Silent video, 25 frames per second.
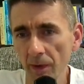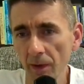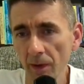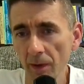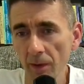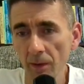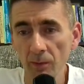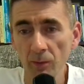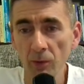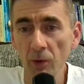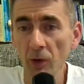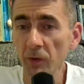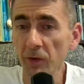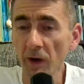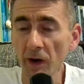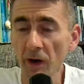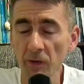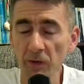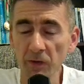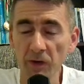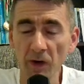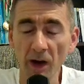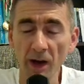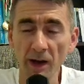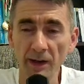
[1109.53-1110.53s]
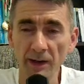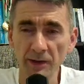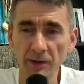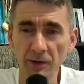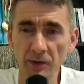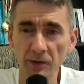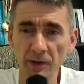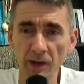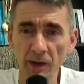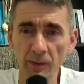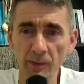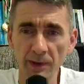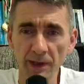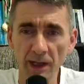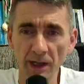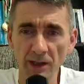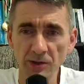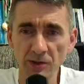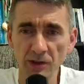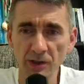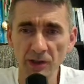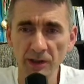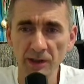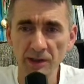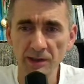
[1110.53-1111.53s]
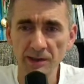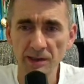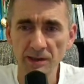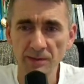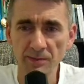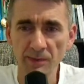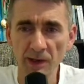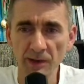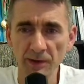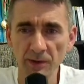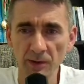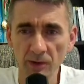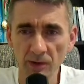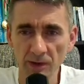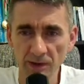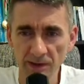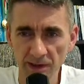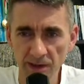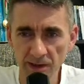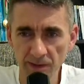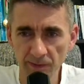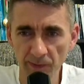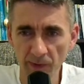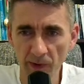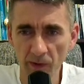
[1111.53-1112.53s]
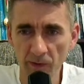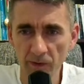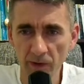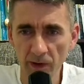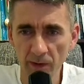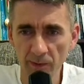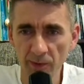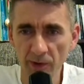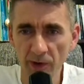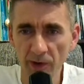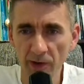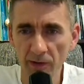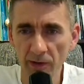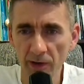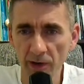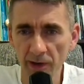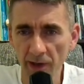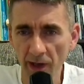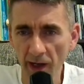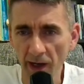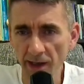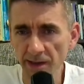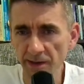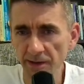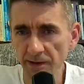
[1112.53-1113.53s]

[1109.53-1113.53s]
Both are fine to take, but actually this is better because this pawn will be really nice,